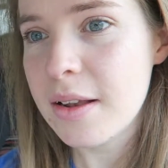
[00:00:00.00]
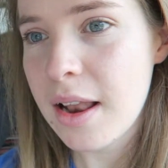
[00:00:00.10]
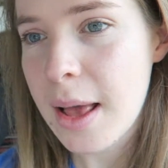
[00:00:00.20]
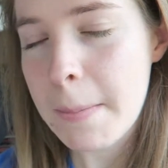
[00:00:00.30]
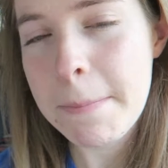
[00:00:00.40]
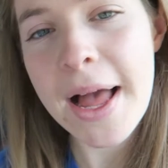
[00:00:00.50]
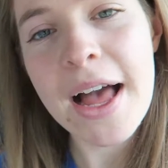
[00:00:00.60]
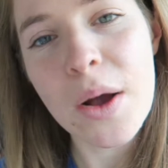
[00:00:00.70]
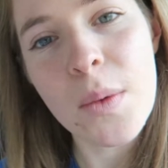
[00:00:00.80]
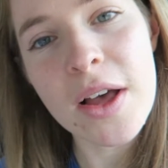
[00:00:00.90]
like,
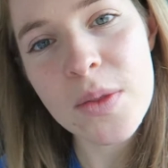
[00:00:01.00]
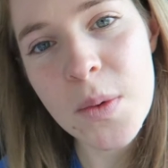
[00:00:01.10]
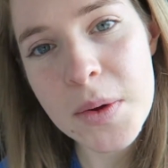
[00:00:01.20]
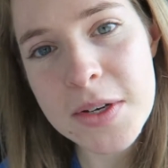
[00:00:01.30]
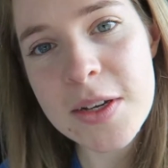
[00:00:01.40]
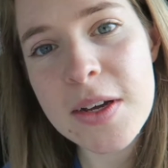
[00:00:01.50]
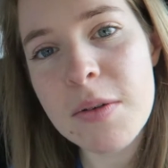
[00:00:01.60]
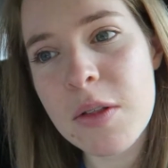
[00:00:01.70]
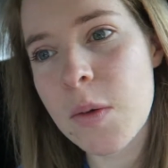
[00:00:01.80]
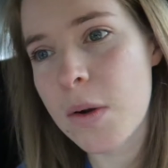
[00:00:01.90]
bag wise what we're doing,
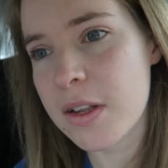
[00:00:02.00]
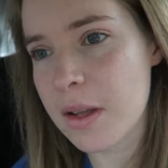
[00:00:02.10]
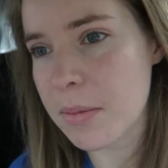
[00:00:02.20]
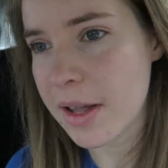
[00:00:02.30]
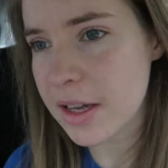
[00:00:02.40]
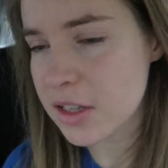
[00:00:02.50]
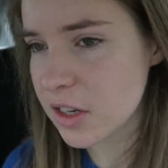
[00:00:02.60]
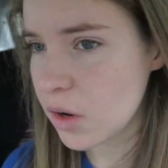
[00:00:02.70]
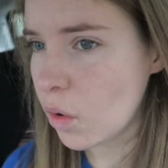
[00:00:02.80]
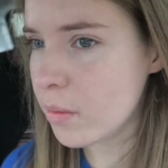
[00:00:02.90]
whether we want some like
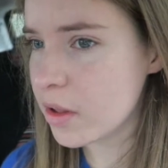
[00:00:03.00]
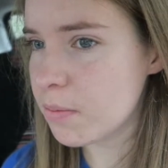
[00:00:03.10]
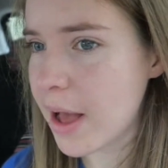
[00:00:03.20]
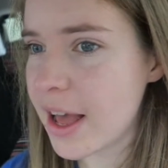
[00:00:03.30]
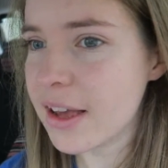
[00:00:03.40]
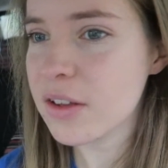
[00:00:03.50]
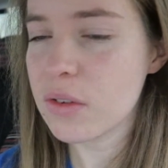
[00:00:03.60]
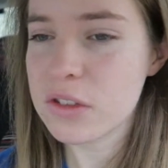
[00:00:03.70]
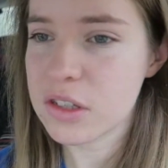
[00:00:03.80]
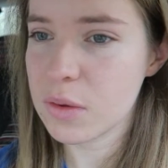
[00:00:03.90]
ginormous bags
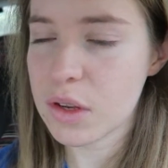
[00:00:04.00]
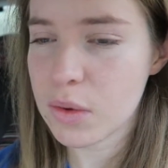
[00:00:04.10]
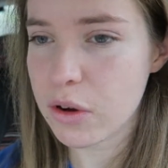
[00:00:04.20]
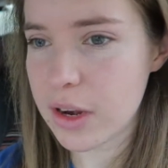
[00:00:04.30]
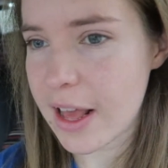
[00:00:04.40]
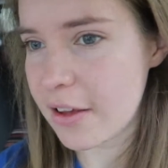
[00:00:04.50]
or just the ones we already